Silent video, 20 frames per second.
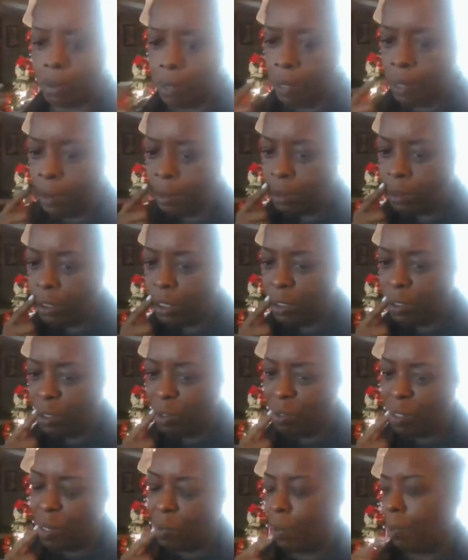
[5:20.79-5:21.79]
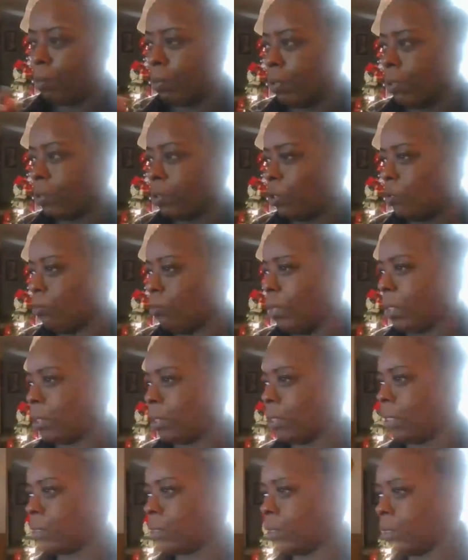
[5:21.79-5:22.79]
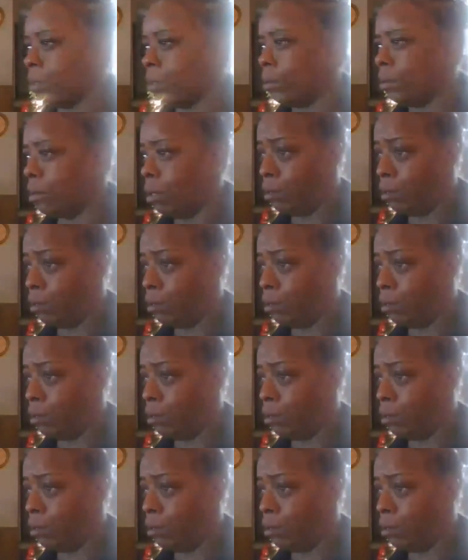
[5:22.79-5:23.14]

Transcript: ain't cheese on that woman a little too much? I said,